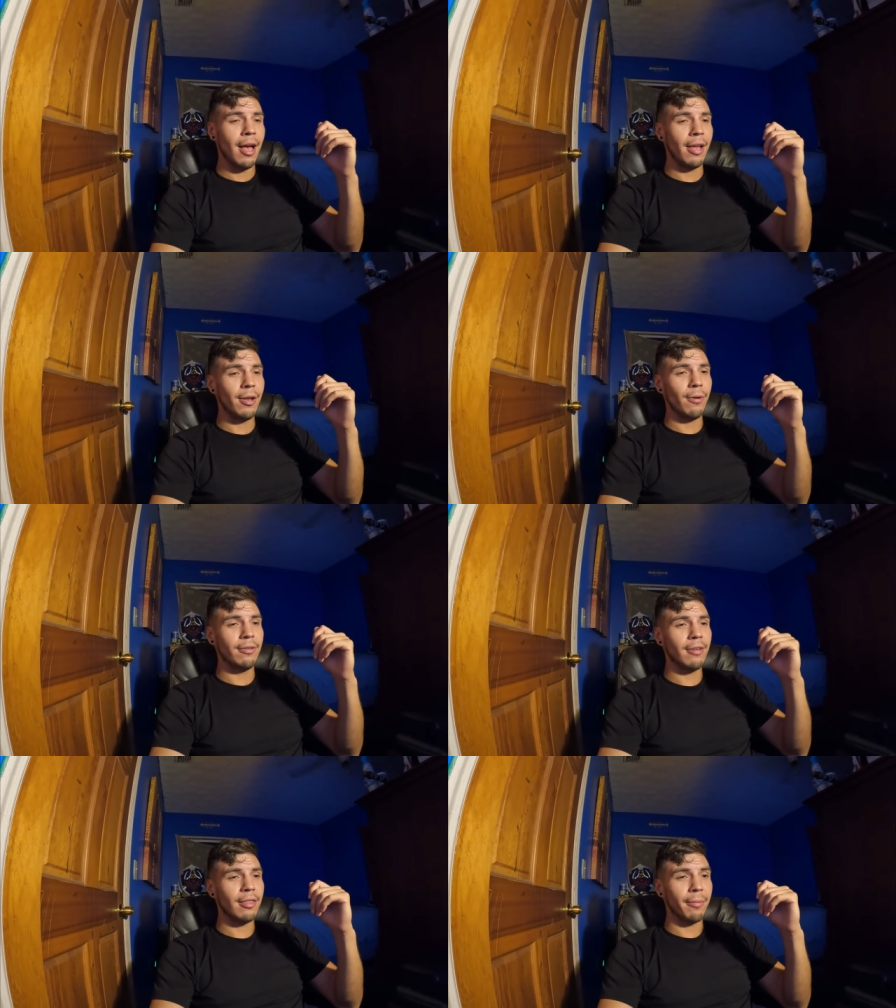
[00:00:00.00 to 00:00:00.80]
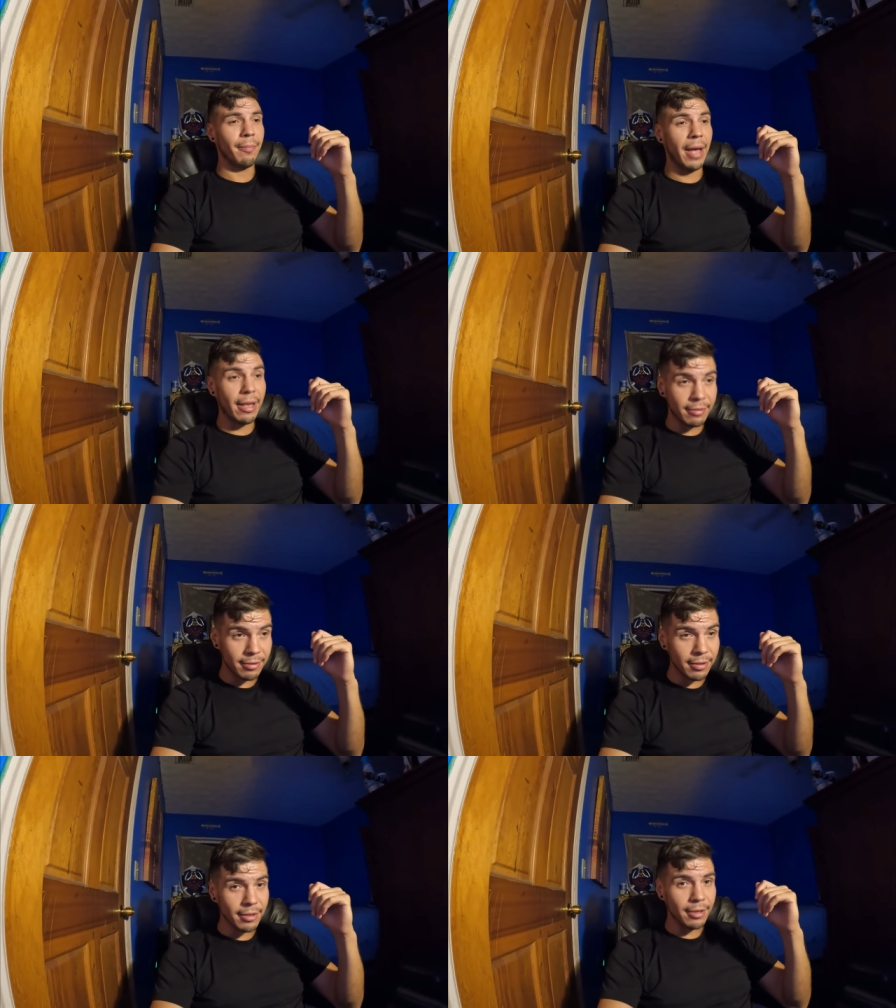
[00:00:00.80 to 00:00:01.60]
I know it's not the
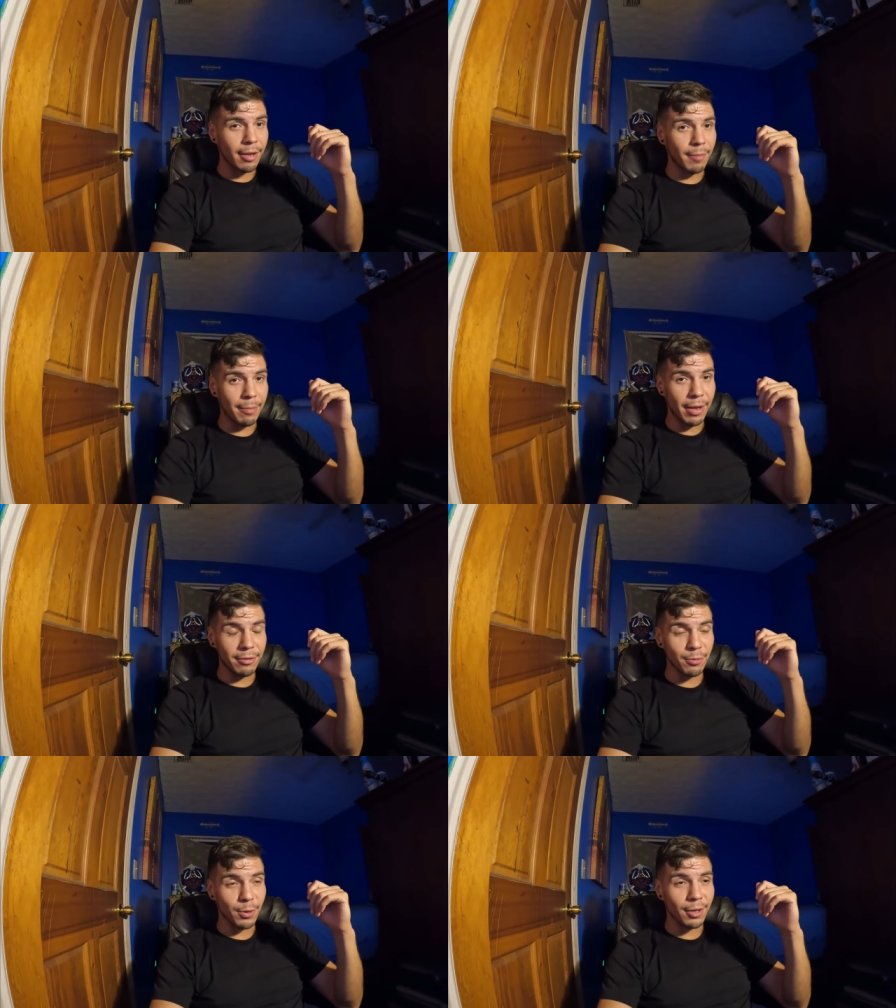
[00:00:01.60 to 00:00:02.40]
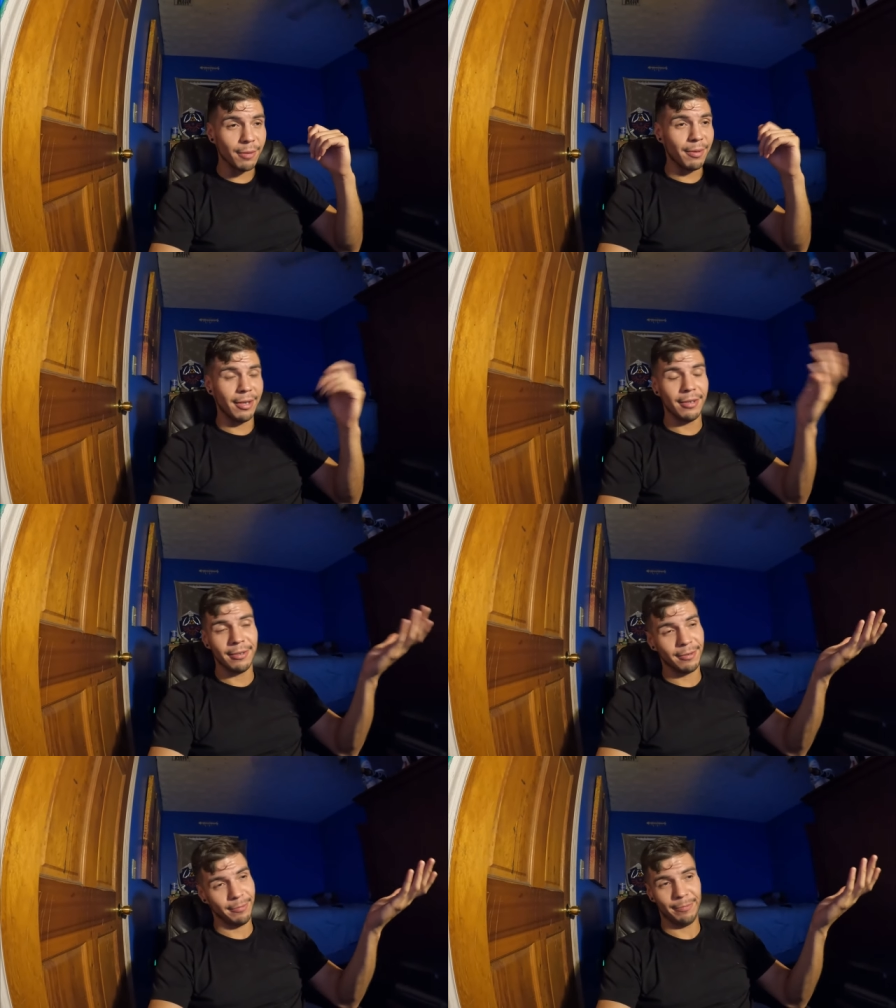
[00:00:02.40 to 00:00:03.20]
best, not my best work, but
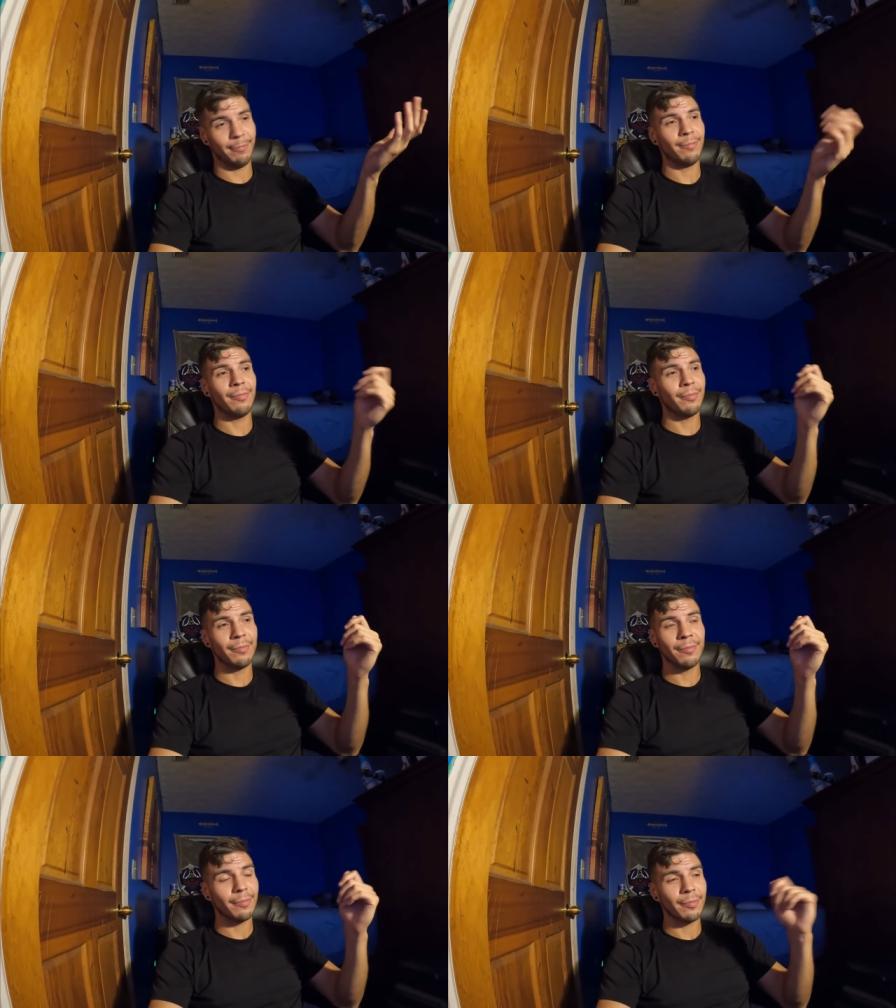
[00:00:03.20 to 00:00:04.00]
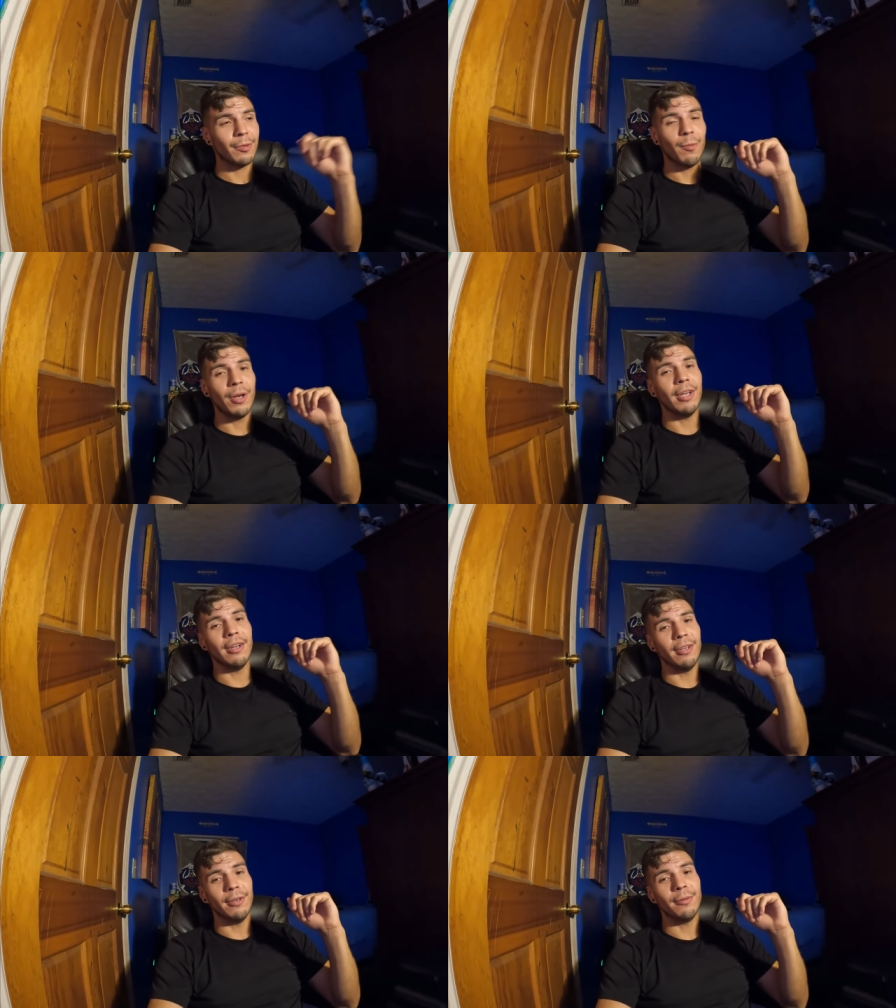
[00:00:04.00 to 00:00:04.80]
what are you
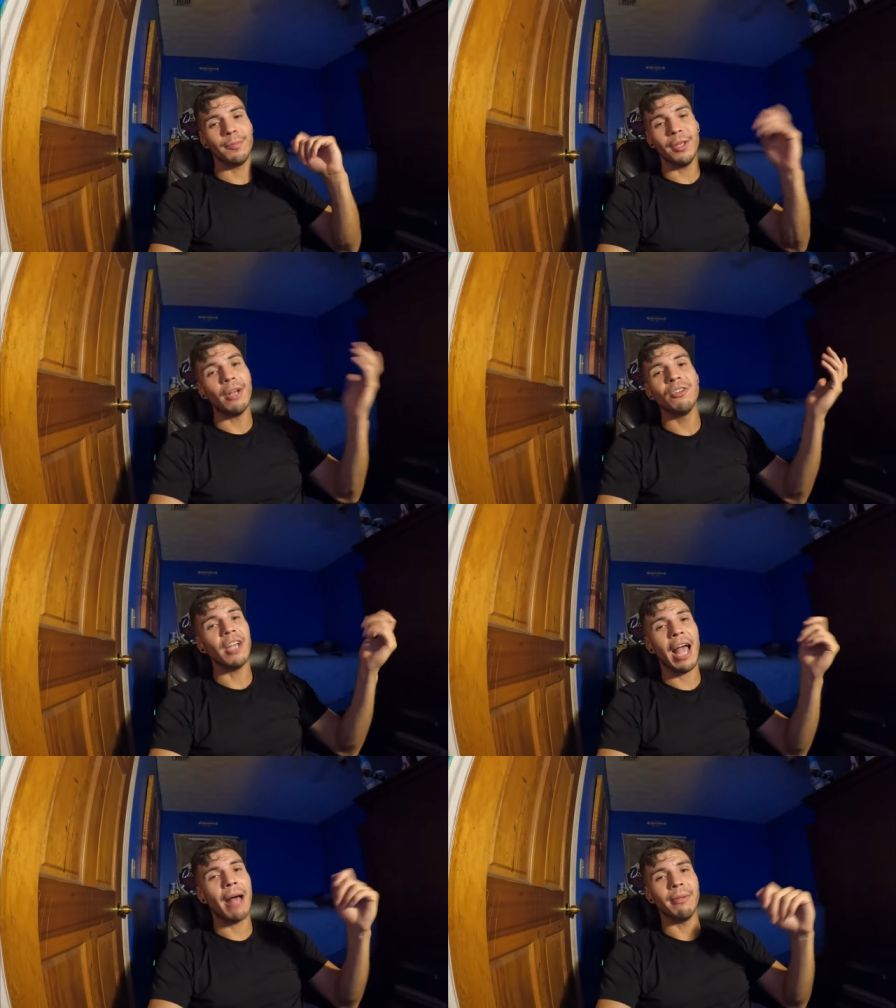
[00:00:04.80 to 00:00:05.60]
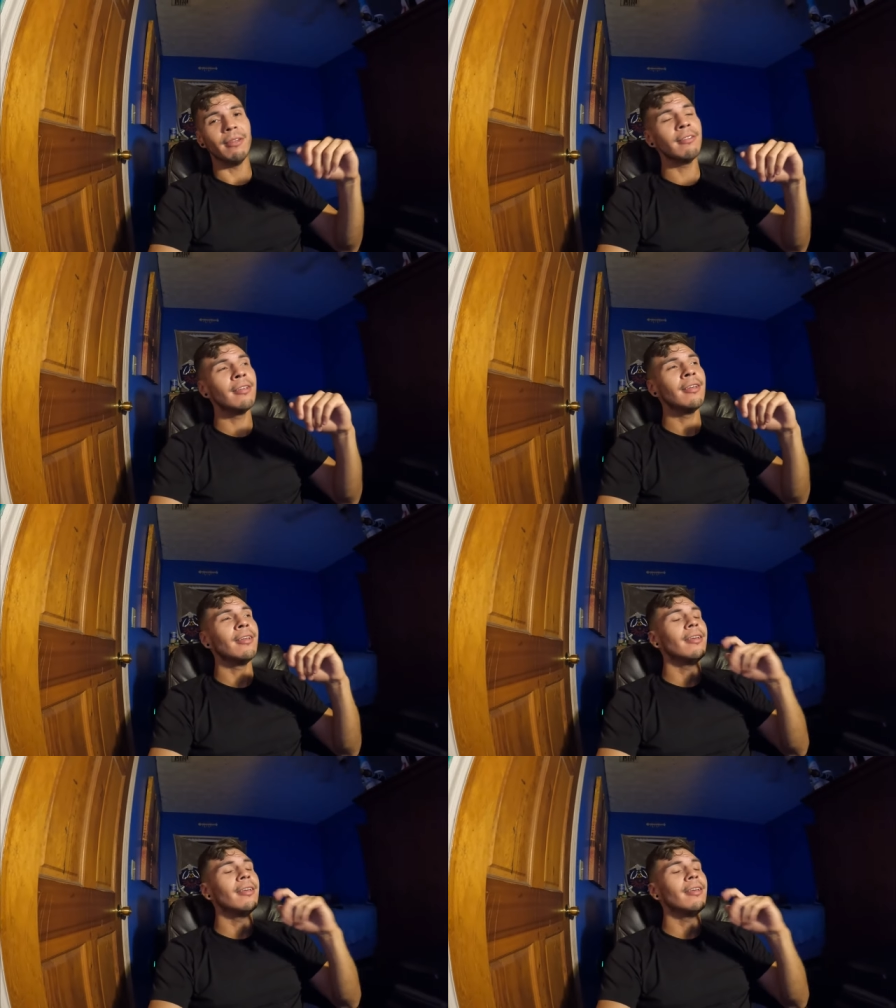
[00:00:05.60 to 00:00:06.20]
gonna do? You know, shit happens.